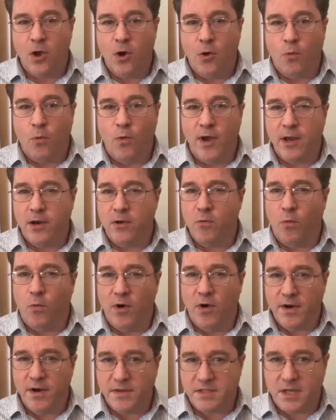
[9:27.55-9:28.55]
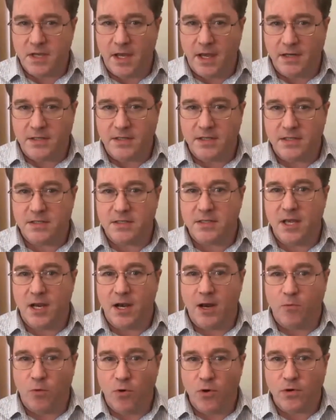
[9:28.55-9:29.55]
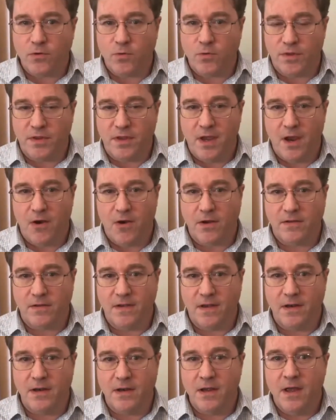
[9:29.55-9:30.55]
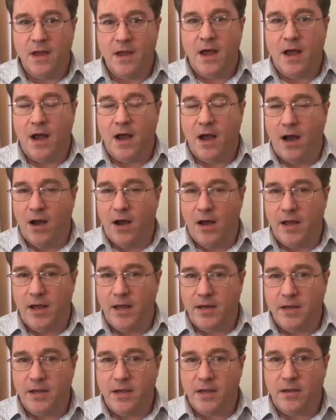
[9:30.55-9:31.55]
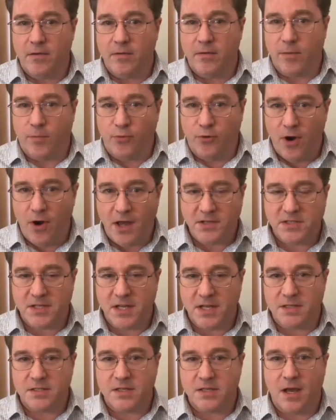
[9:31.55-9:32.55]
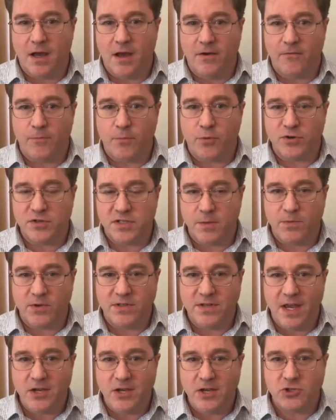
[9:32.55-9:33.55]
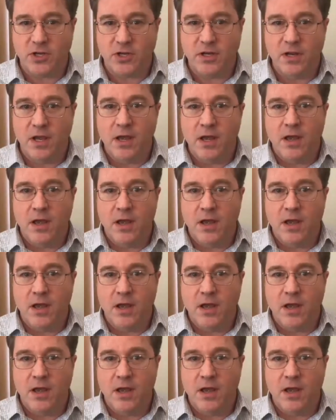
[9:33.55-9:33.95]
when one of the scientists that had worked with Carrington on the process of precipitation